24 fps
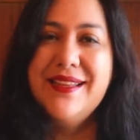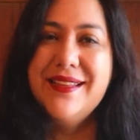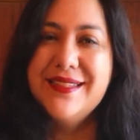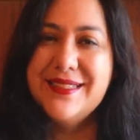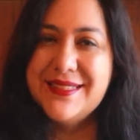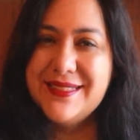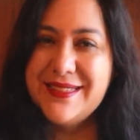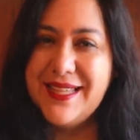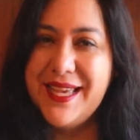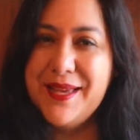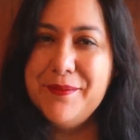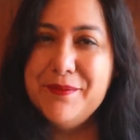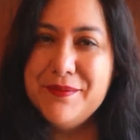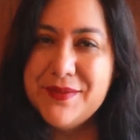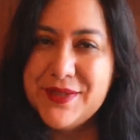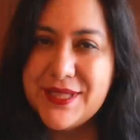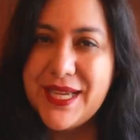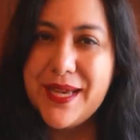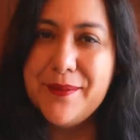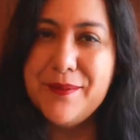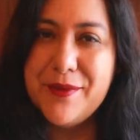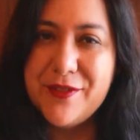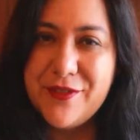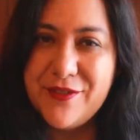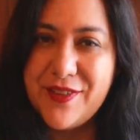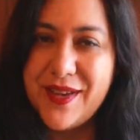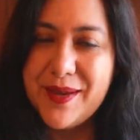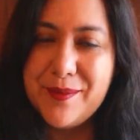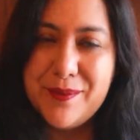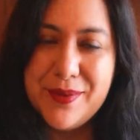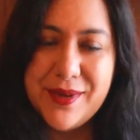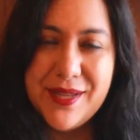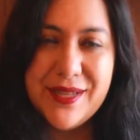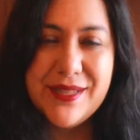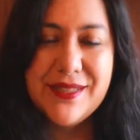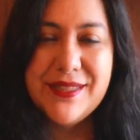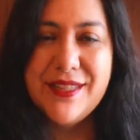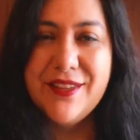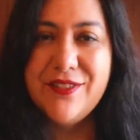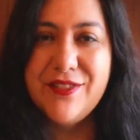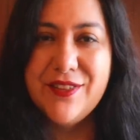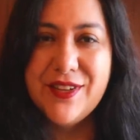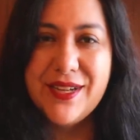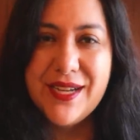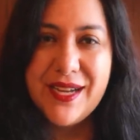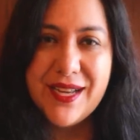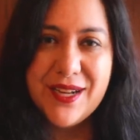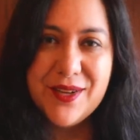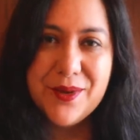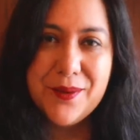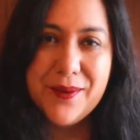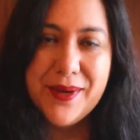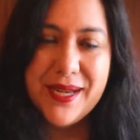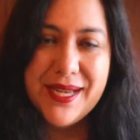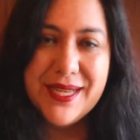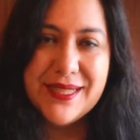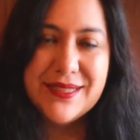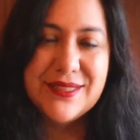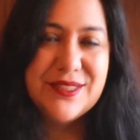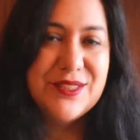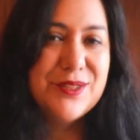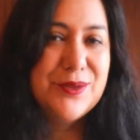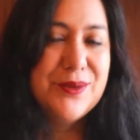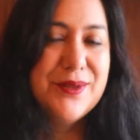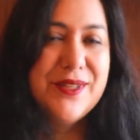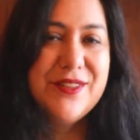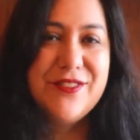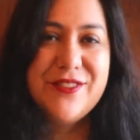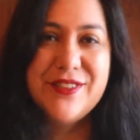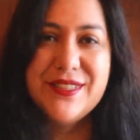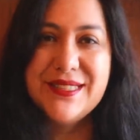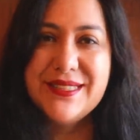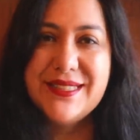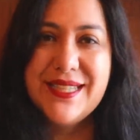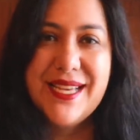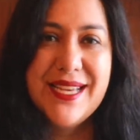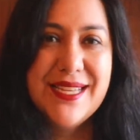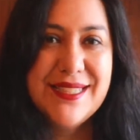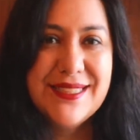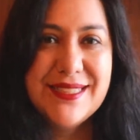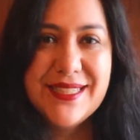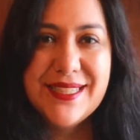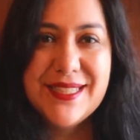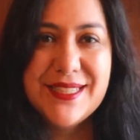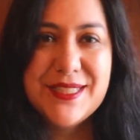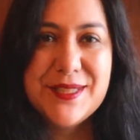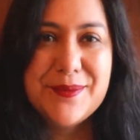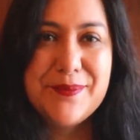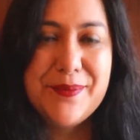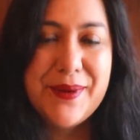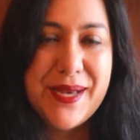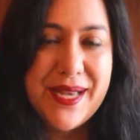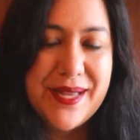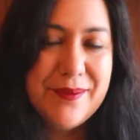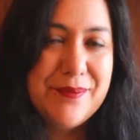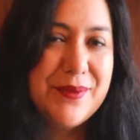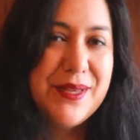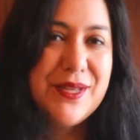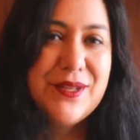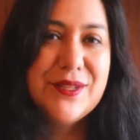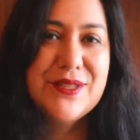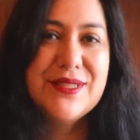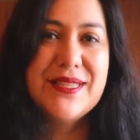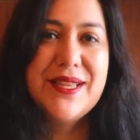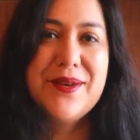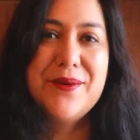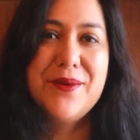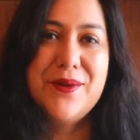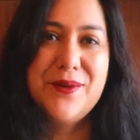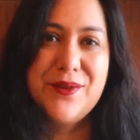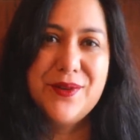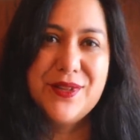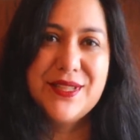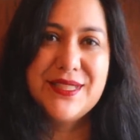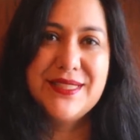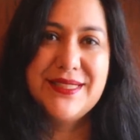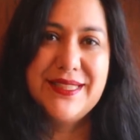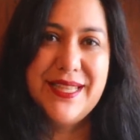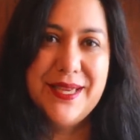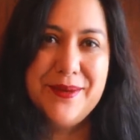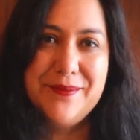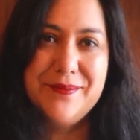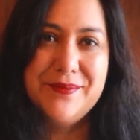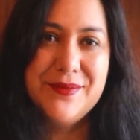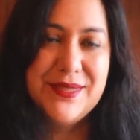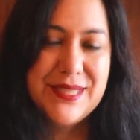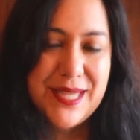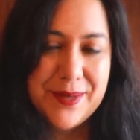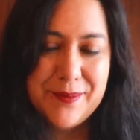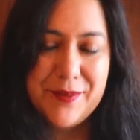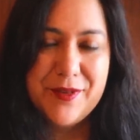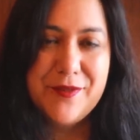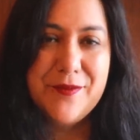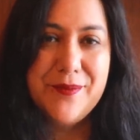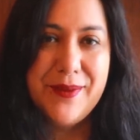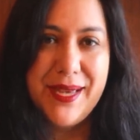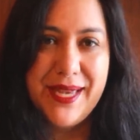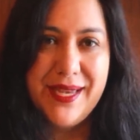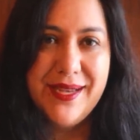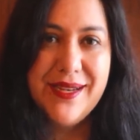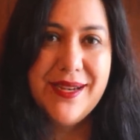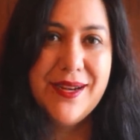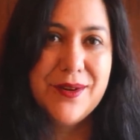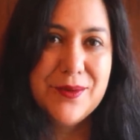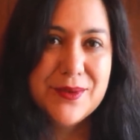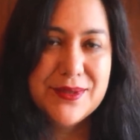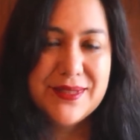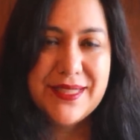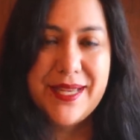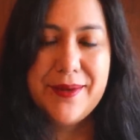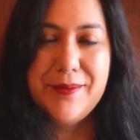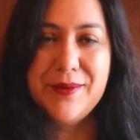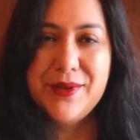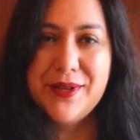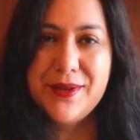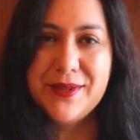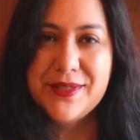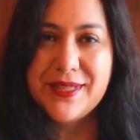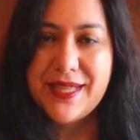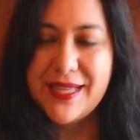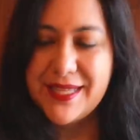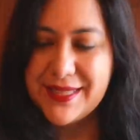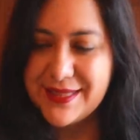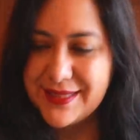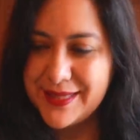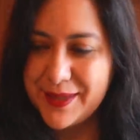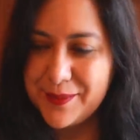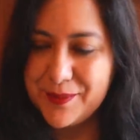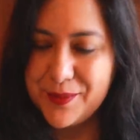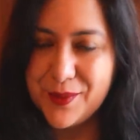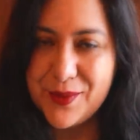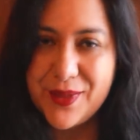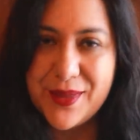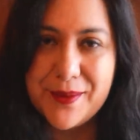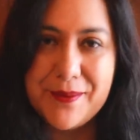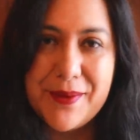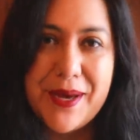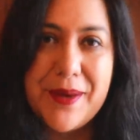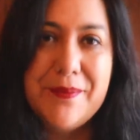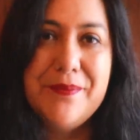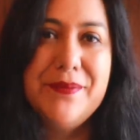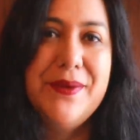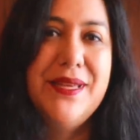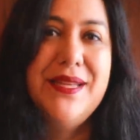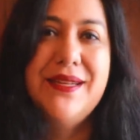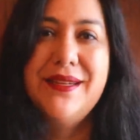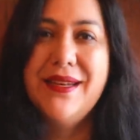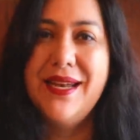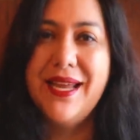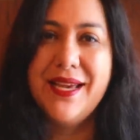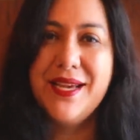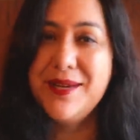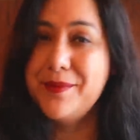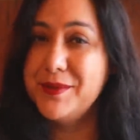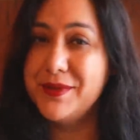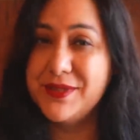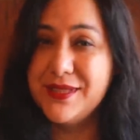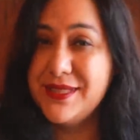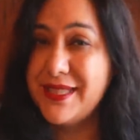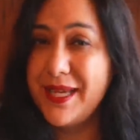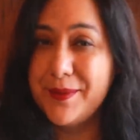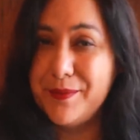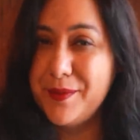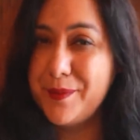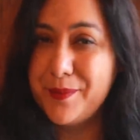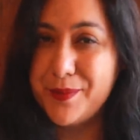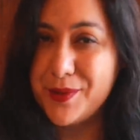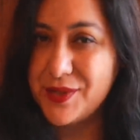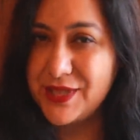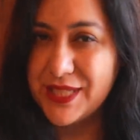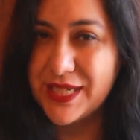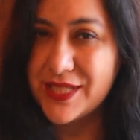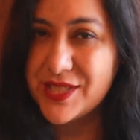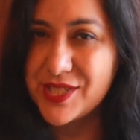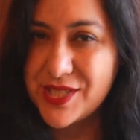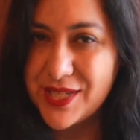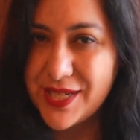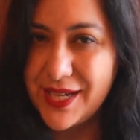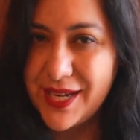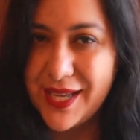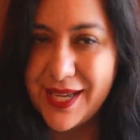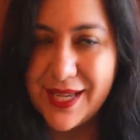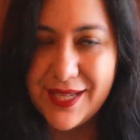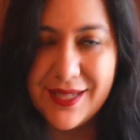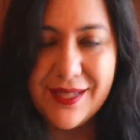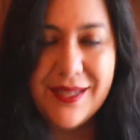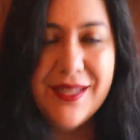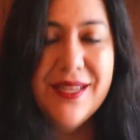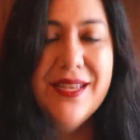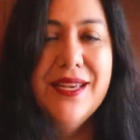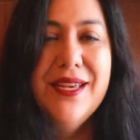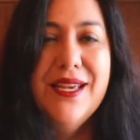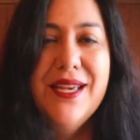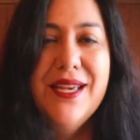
same type of fabric, different colorways, two different sizes, but because they were all the same type of make, I was able to assemble them up in like a type of production line,